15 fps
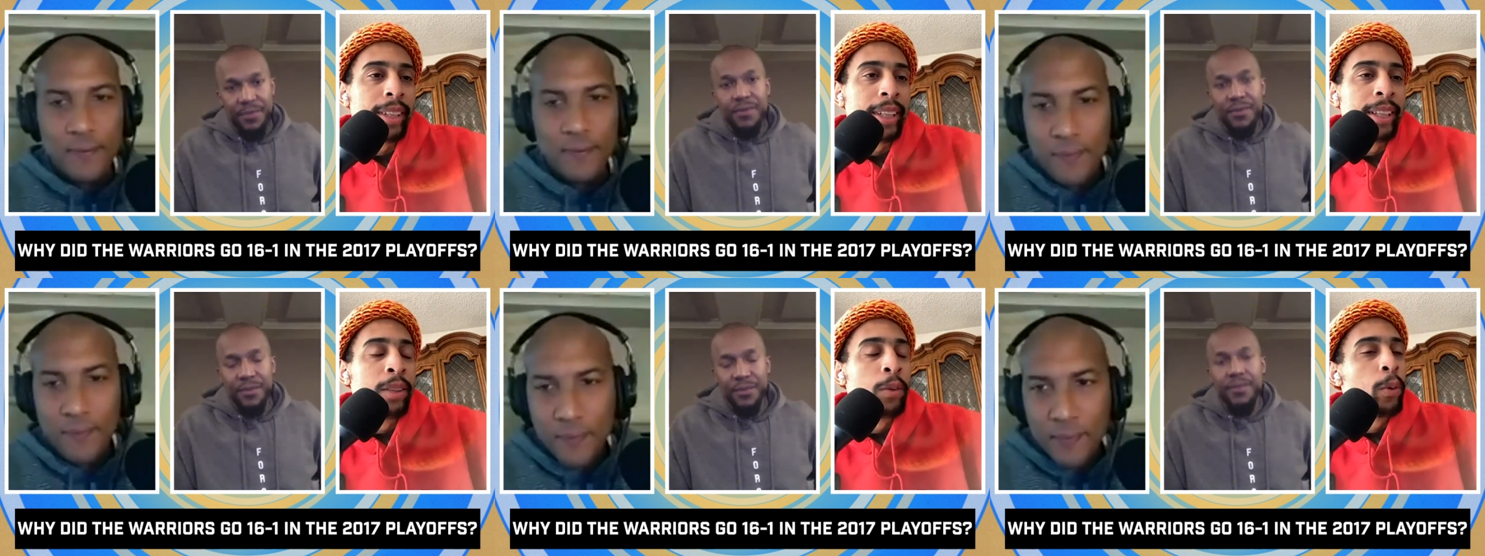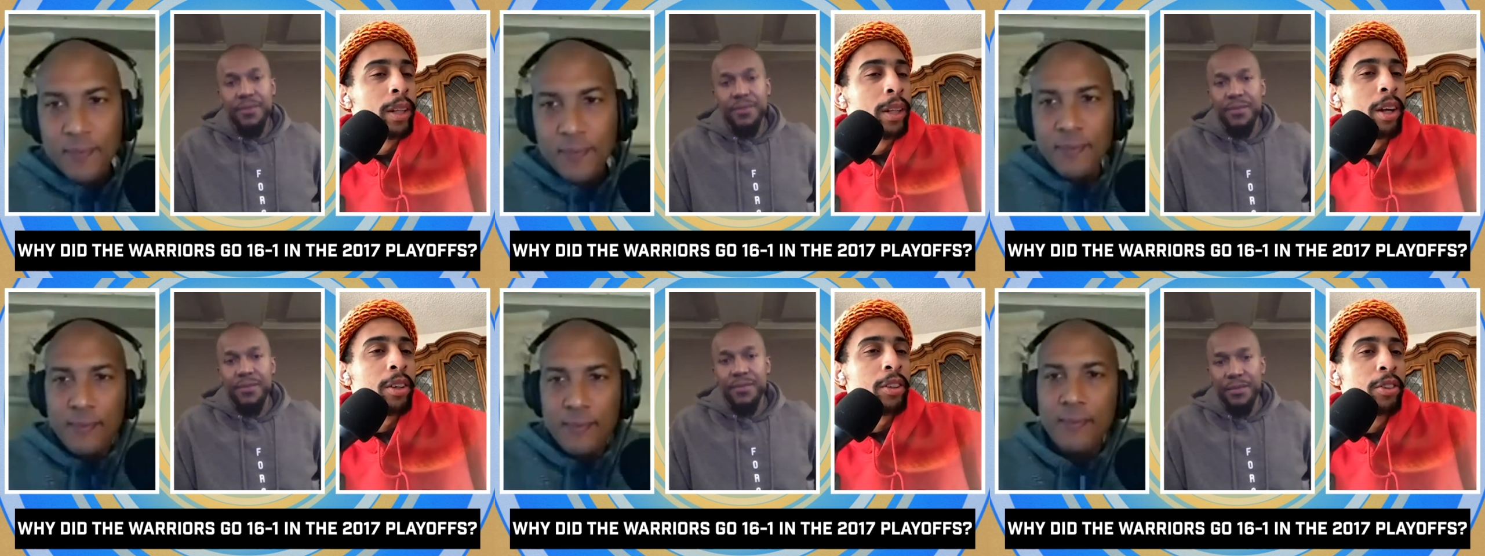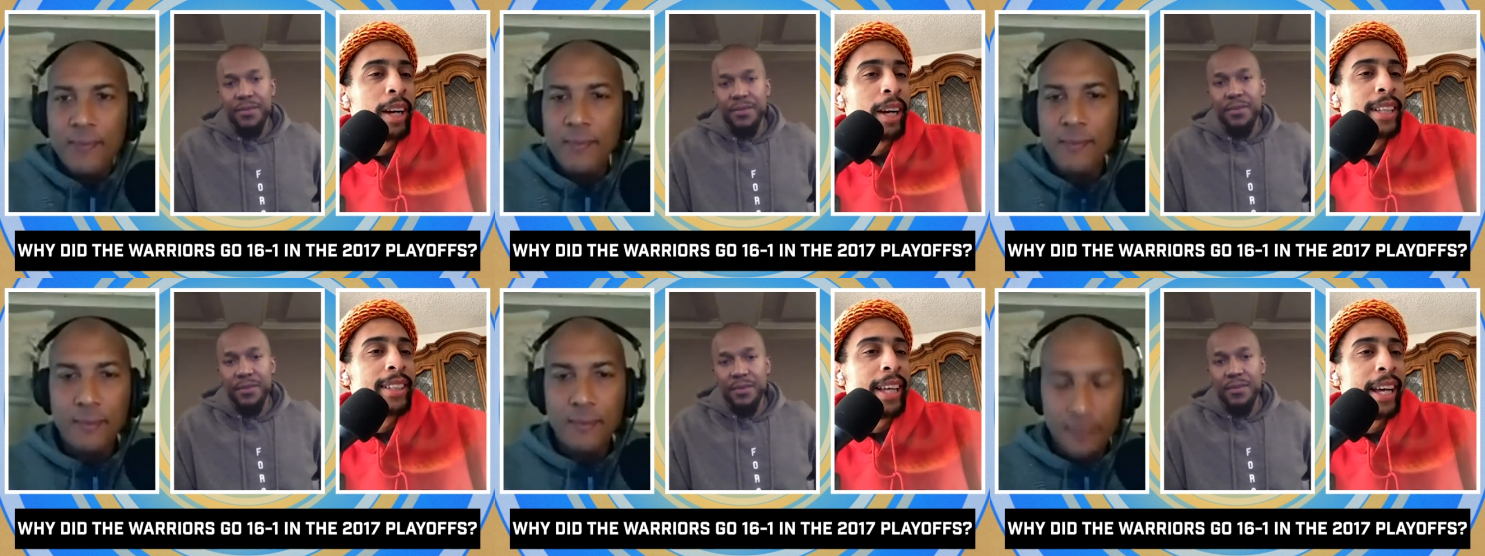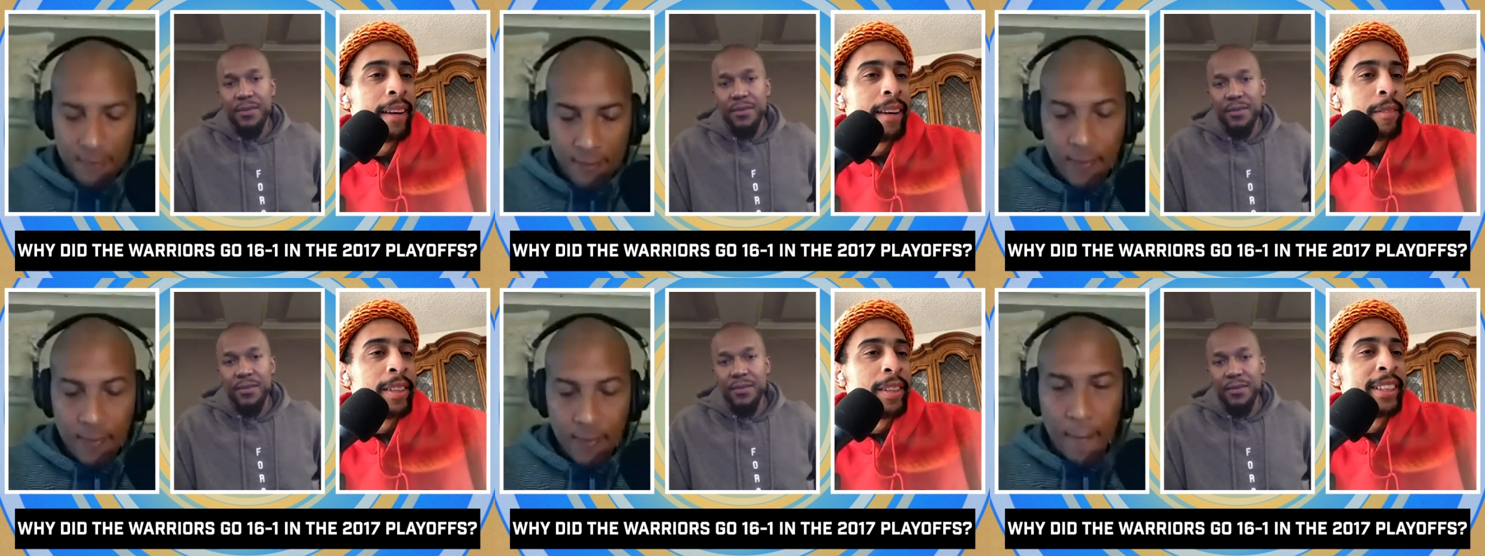Speaker 1: and the one loss you guys
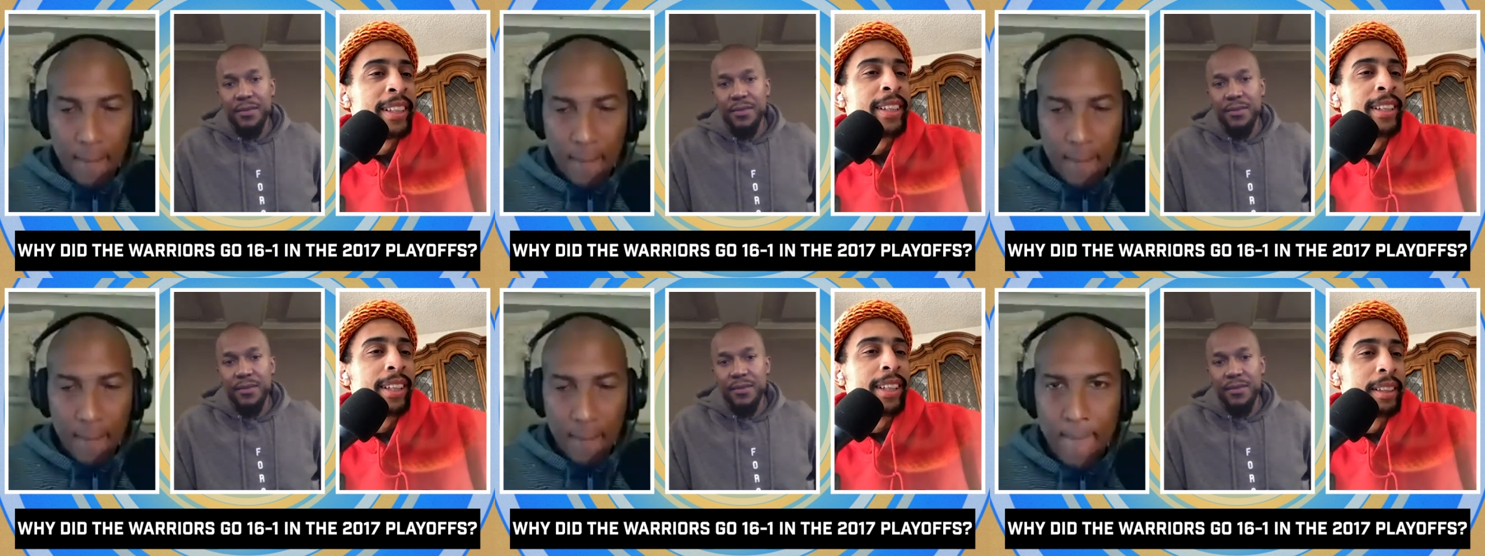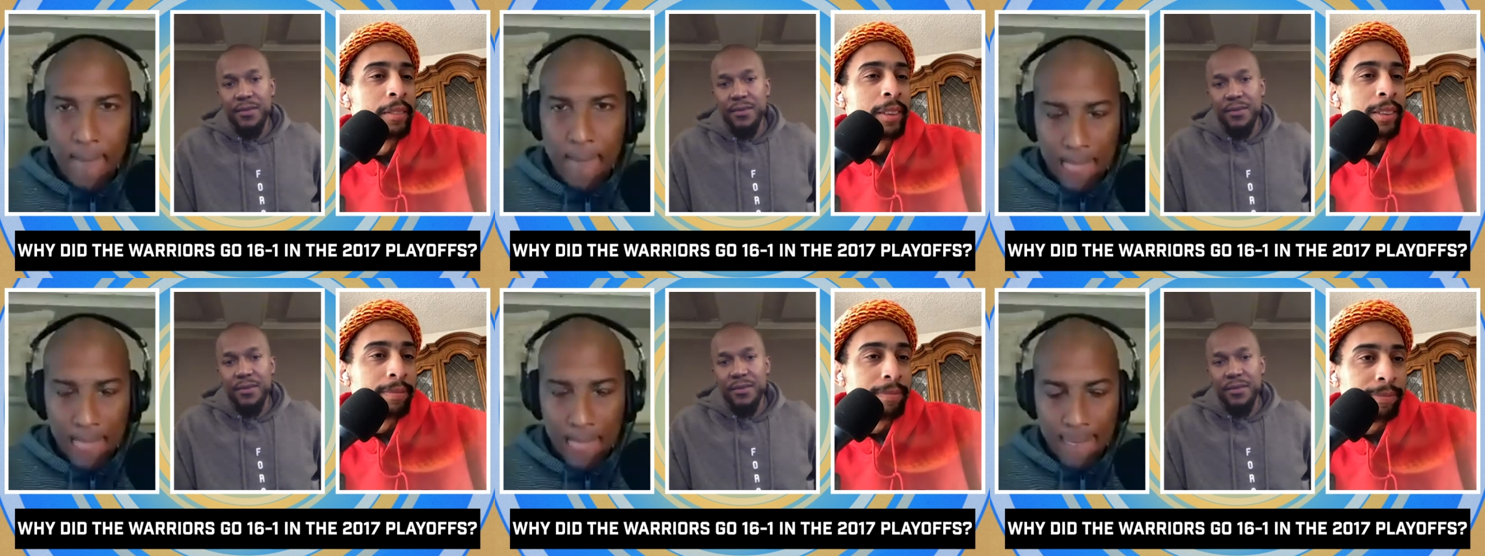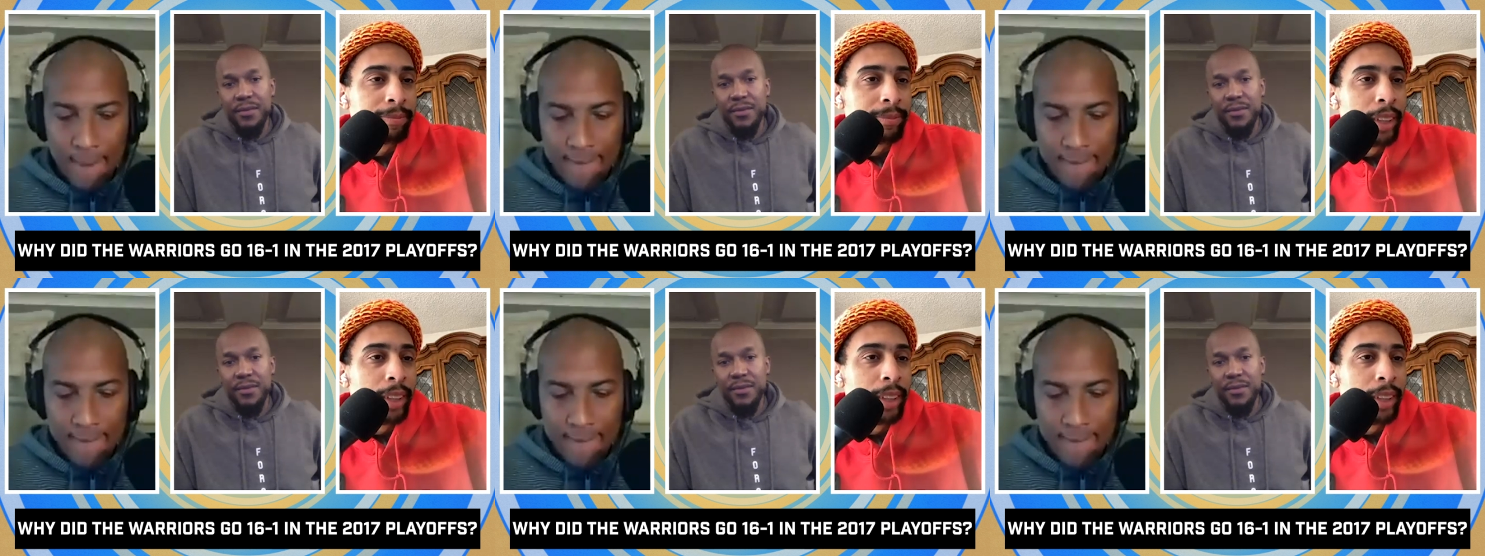have is in Cleveland.